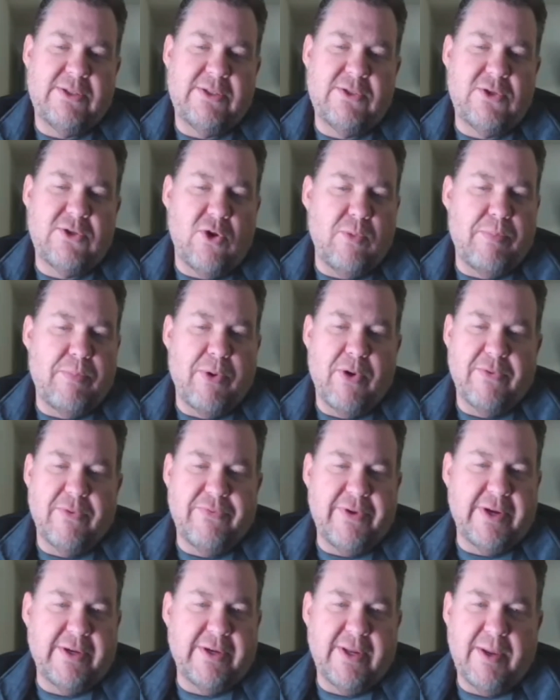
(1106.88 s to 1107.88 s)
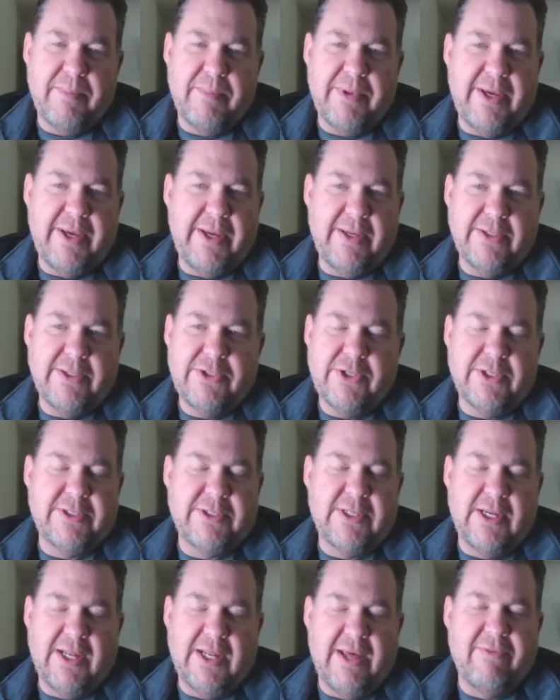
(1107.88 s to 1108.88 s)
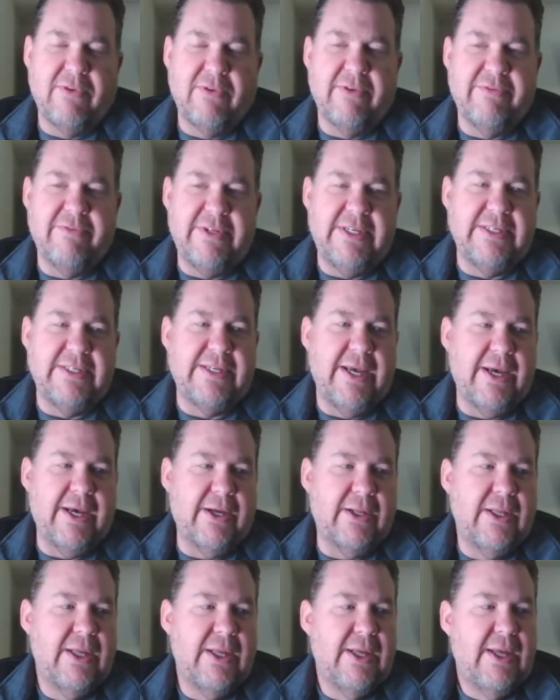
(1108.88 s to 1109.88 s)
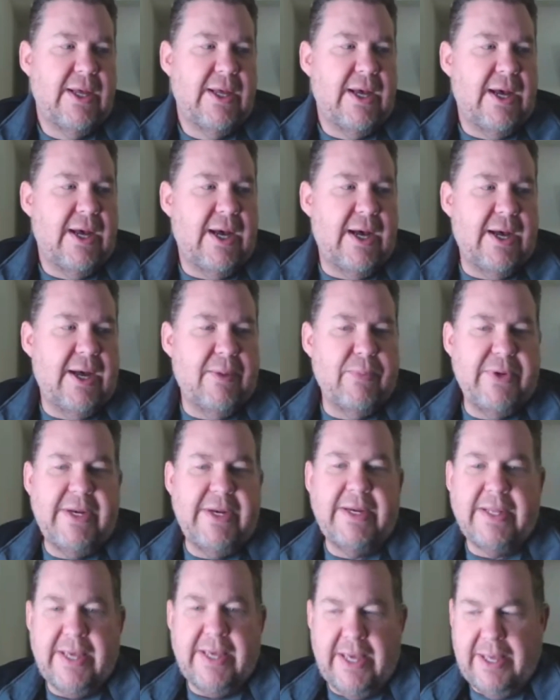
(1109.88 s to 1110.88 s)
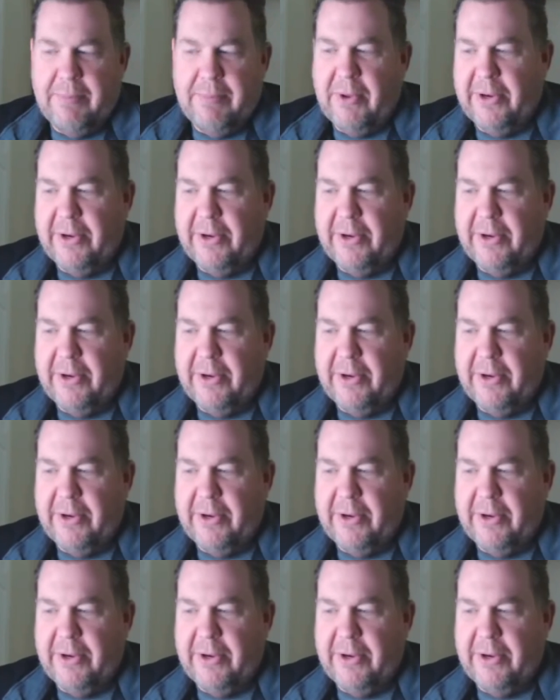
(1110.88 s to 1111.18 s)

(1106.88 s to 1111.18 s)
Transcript: so perfect. I mean, just the level of detail. We need to get him on